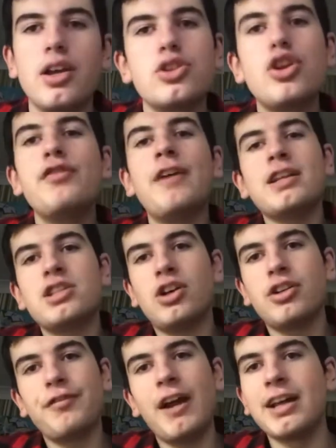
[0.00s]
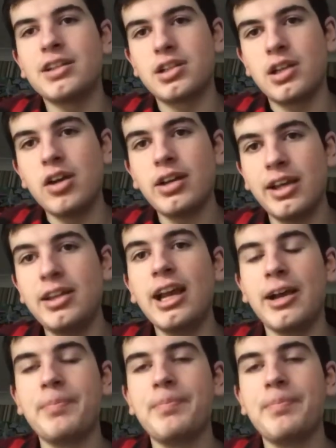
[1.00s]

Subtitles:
2,000 odd fans. Okay, yeah.